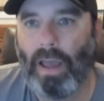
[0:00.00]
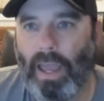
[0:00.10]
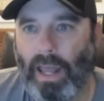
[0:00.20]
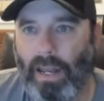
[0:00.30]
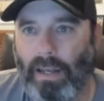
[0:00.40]

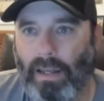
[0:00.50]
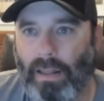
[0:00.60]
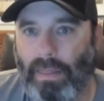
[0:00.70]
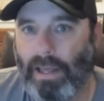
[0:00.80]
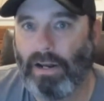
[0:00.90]
And
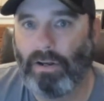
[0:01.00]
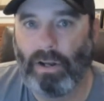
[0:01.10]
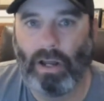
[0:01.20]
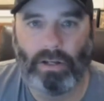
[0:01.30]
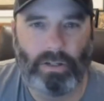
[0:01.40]
then
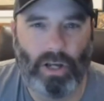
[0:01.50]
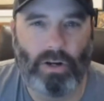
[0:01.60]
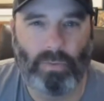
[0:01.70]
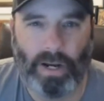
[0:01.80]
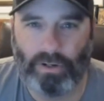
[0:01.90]
a
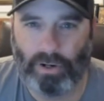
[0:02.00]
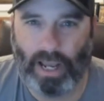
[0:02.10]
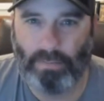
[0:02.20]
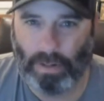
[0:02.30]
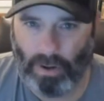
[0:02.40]
young Ranger
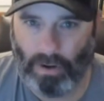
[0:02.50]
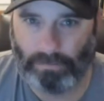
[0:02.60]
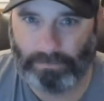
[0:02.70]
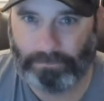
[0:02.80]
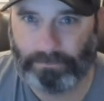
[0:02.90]
came
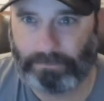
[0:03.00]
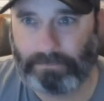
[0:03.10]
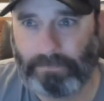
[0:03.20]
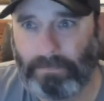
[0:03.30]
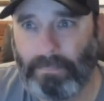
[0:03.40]
along,
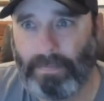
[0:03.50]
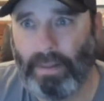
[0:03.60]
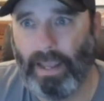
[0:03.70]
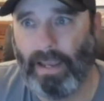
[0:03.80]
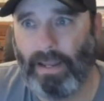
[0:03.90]

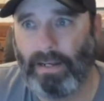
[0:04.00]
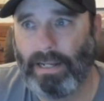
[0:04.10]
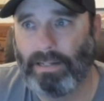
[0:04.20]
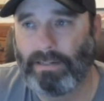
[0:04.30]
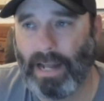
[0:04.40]
and
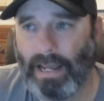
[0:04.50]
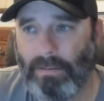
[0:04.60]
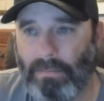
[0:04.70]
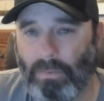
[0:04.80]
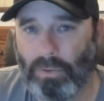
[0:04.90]
his
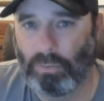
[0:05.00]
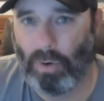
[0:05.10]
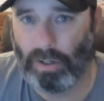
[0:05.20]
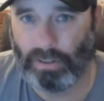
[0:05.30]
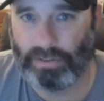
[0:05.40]
name was
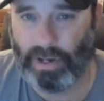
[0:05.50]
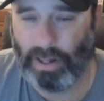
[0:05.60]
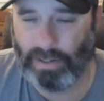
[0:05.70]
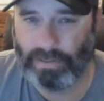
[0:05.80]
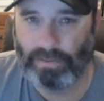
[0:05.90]
Juan
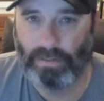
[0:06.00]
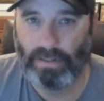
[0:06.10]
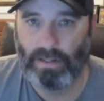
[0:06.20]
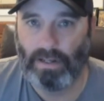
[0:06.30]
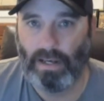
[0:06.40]
Gonzalez.
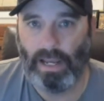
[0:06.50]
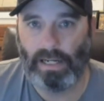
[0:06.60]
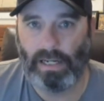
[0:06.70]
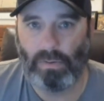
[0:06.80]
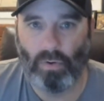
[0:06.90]

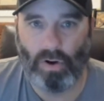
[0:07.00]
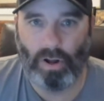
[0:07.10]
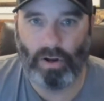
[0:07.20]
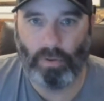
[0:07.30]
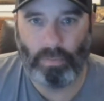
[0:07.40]
And he
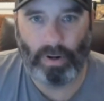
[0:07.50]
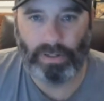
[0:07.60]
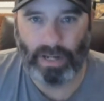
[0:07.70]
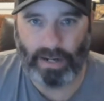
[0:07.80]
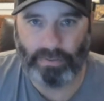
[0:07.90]
won home run
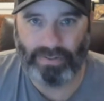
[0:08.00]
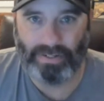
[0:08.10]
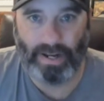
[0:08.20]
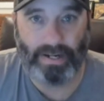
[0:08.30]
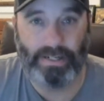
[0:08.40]
titles
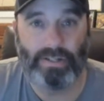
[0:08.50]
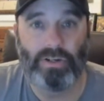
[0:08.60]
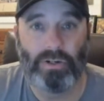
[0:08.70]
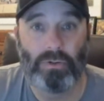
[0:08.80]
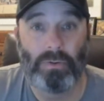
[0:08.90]
in
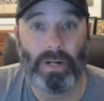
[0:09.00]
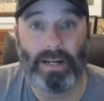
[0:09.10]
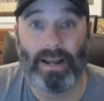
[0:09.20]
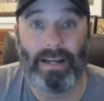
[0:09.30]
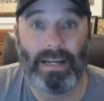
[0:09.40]
92
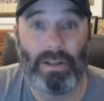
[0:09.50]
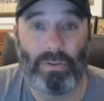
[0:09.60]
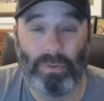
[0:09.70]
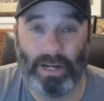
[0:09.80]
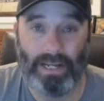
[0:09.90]
and
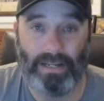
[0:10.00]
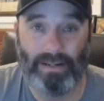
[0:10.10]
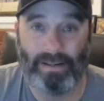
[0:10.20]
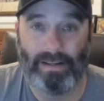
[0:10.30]
93.